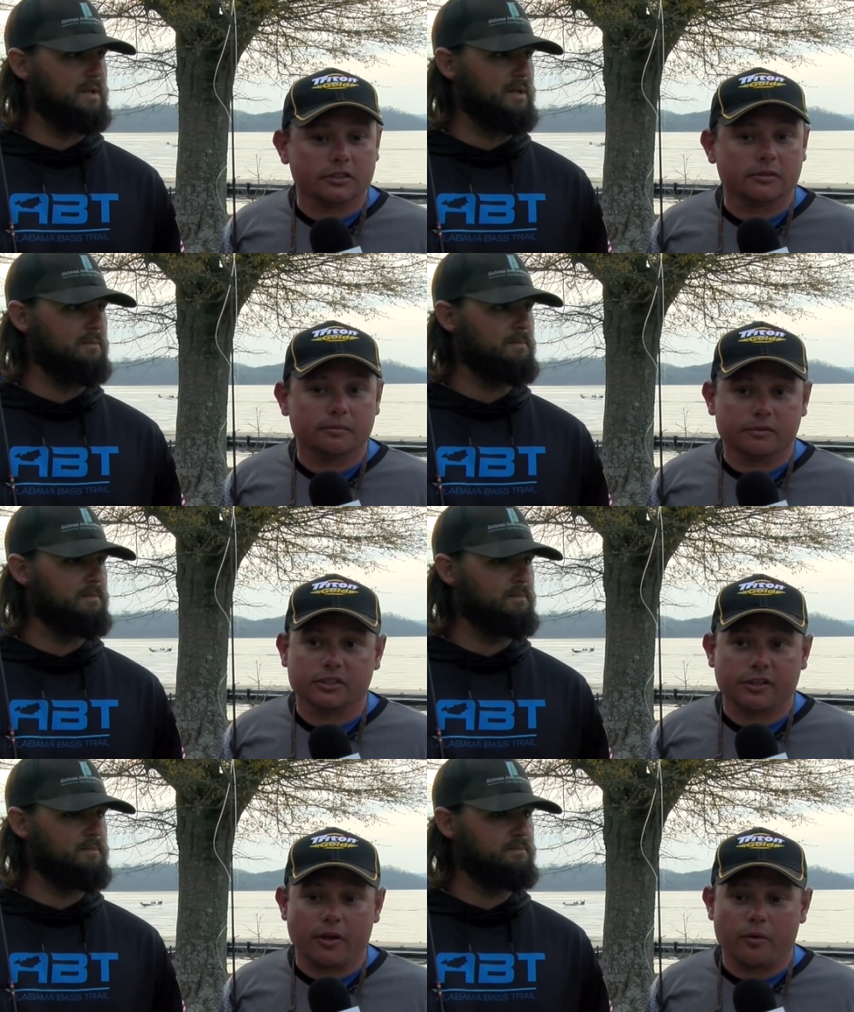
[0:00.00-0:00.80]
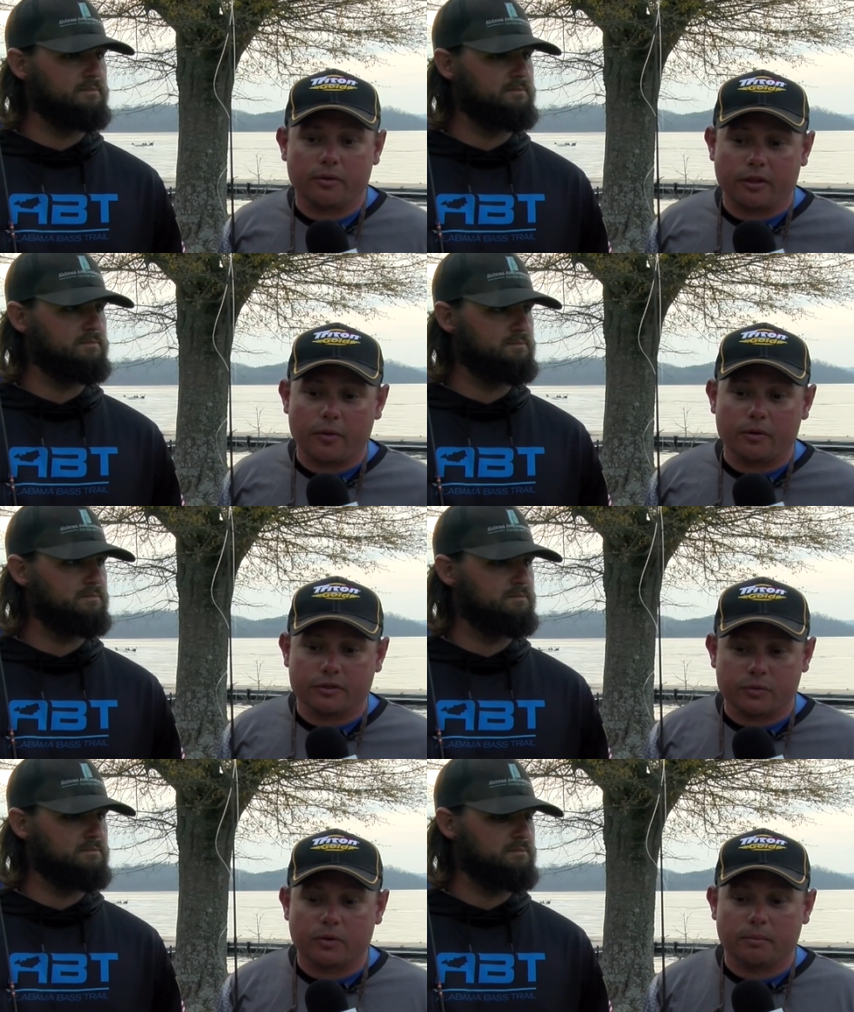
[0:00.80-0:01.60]
Speaker 1: So just throwing,
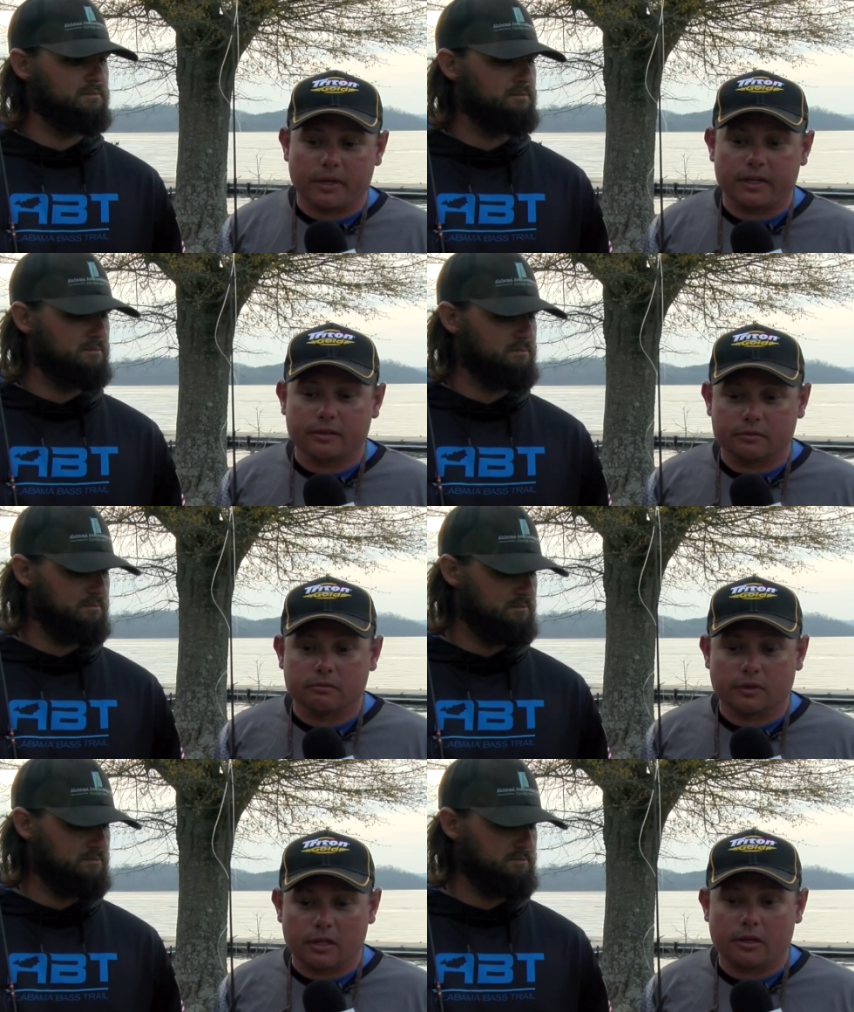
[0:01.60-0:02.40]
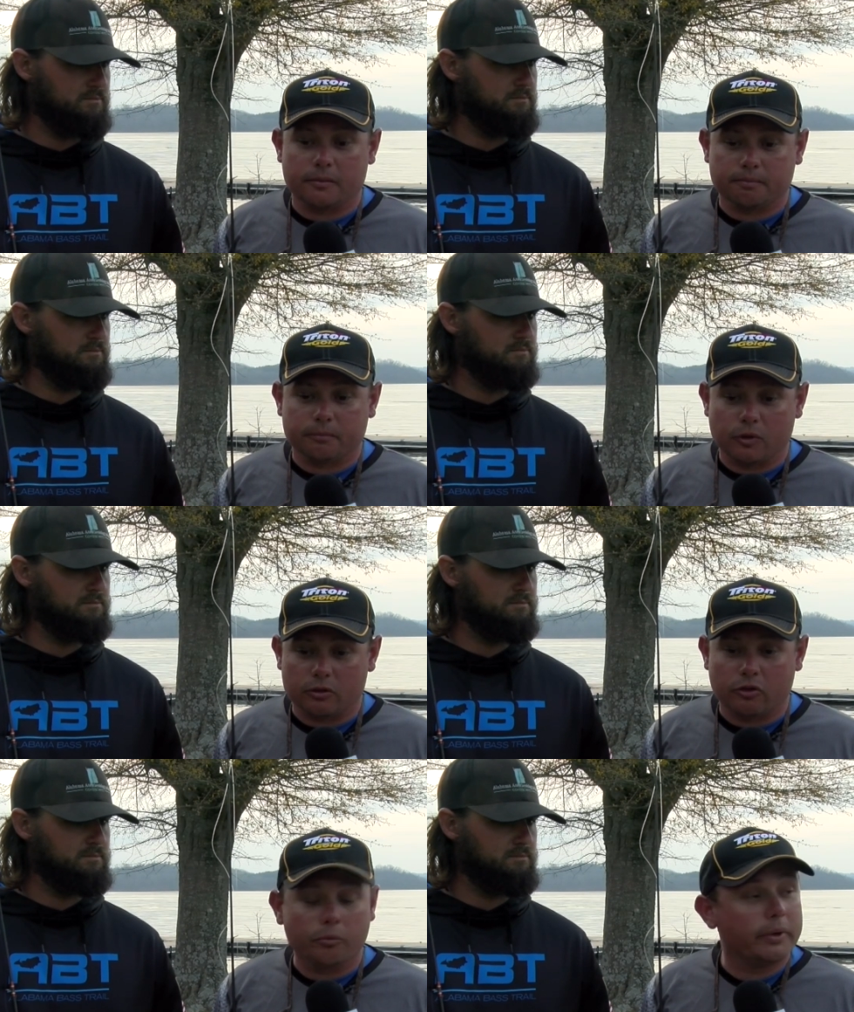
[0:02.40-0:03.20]
throwing a swim bait, um,
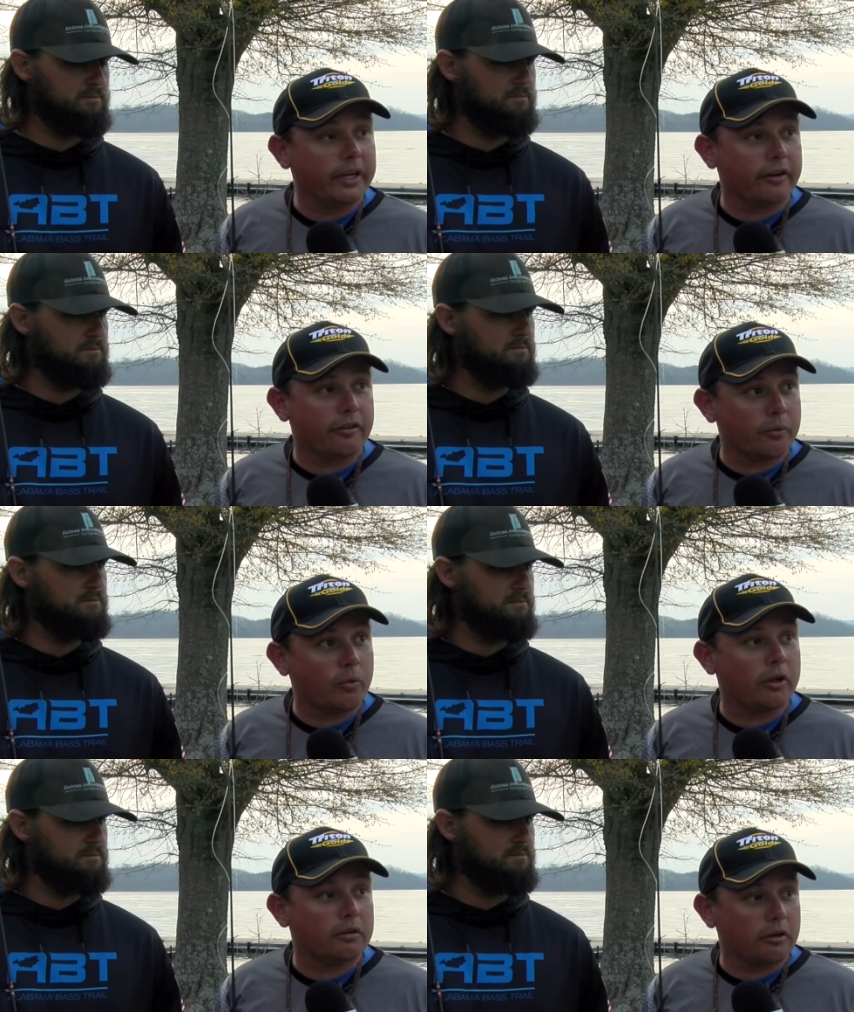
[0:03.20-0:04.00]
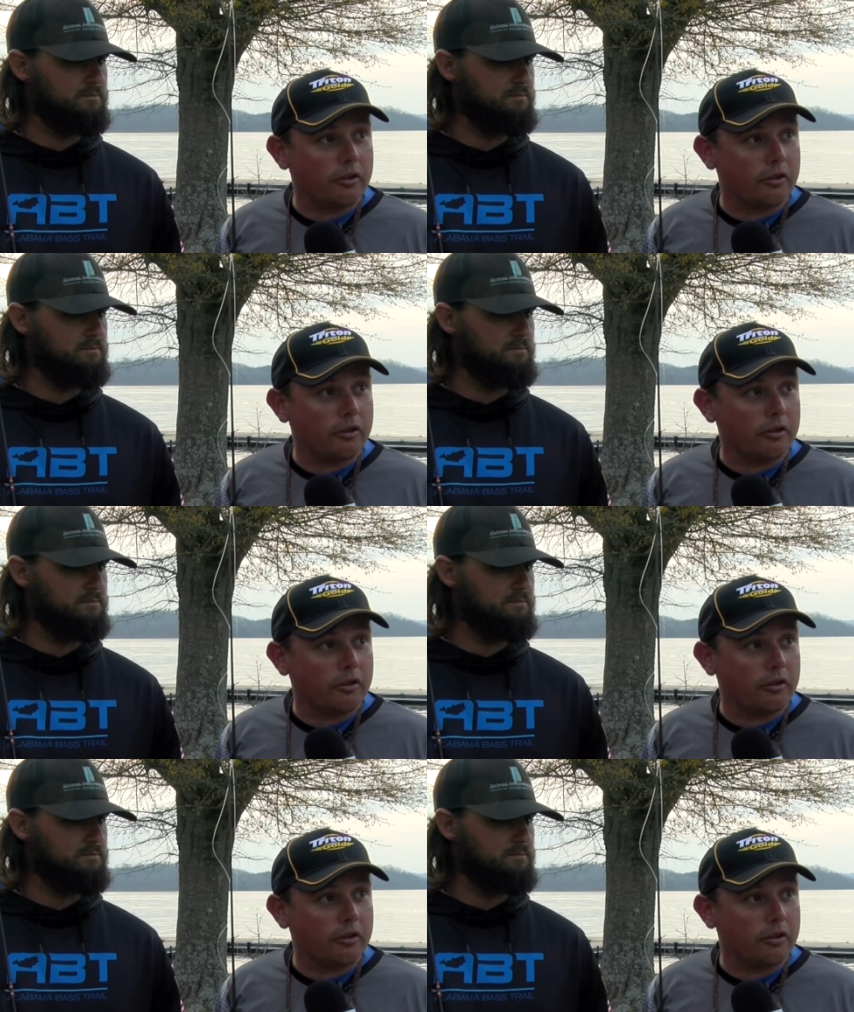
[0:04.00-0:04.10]
a little bigger than what